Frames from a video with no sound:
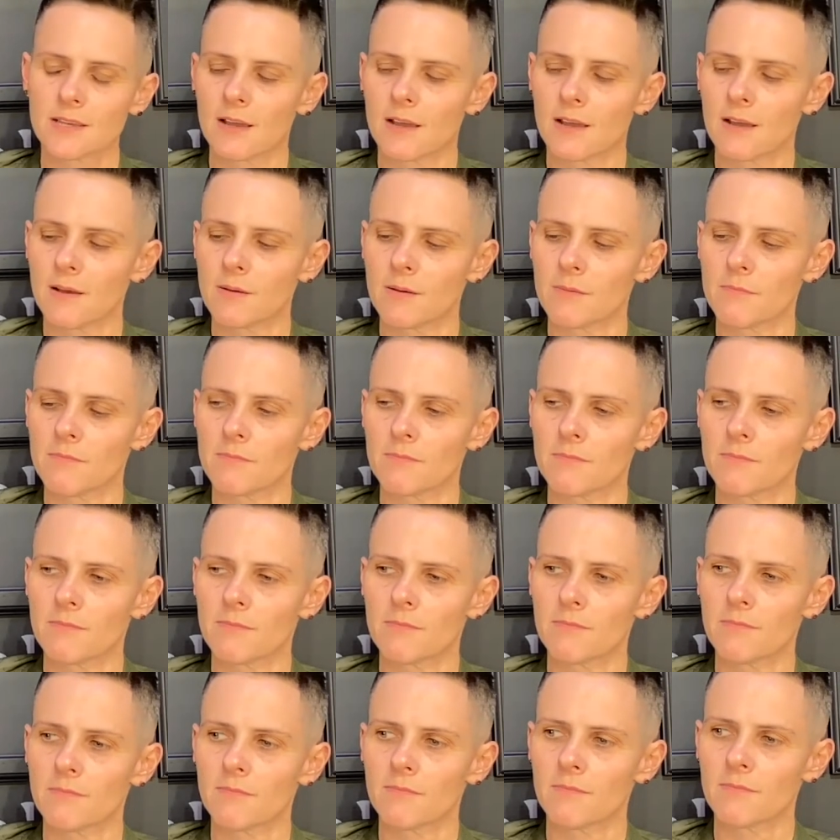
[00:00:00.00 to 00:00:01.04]
um,
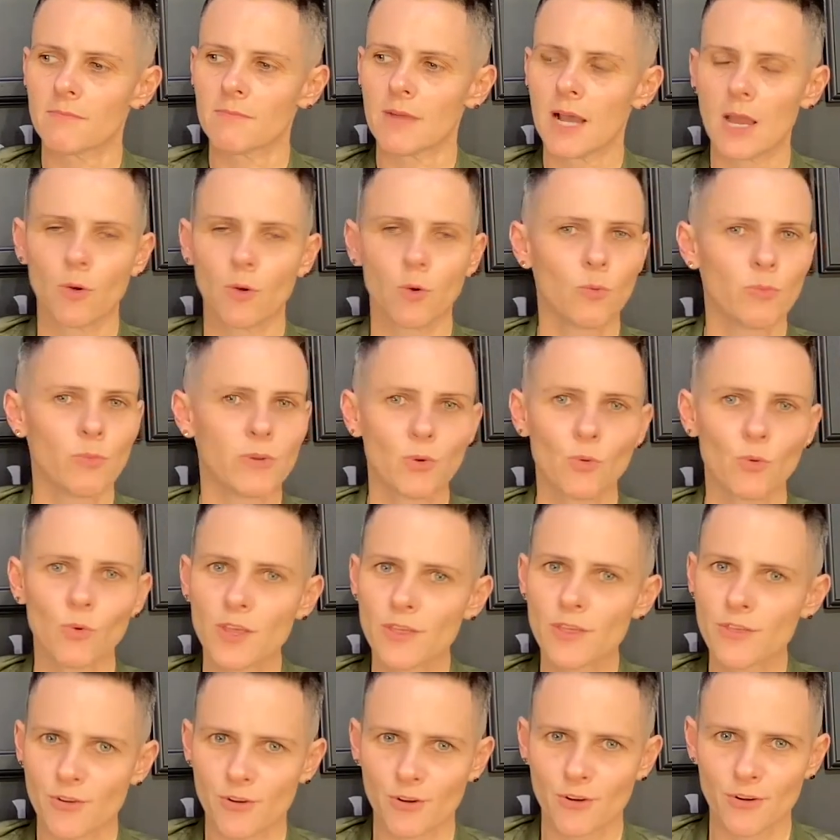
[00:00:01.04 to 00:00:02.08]
I will be
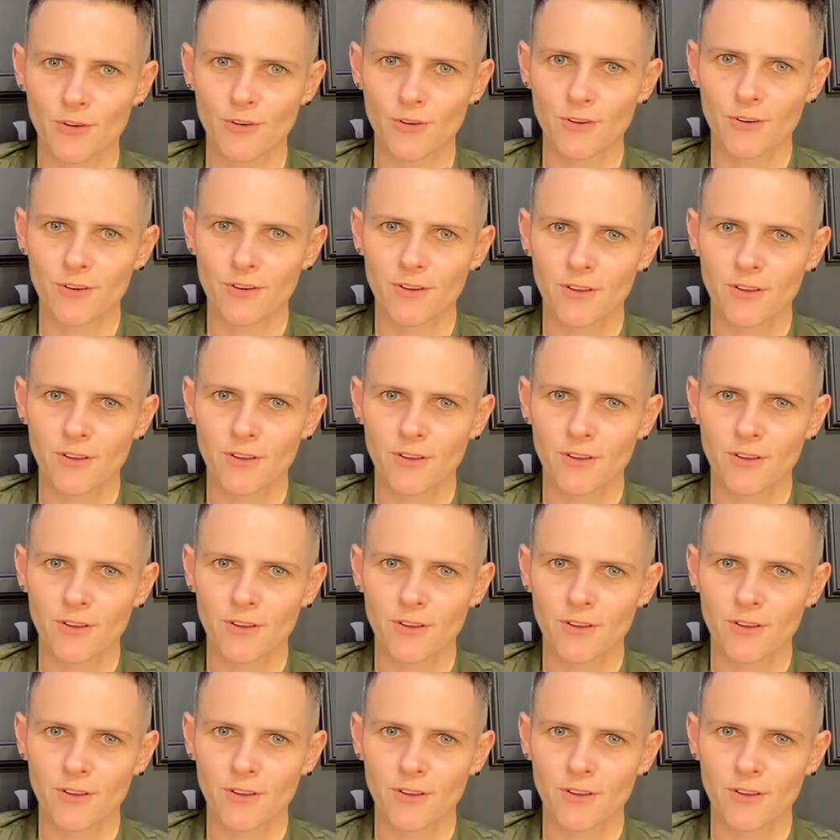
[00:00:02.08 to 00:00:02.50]
with her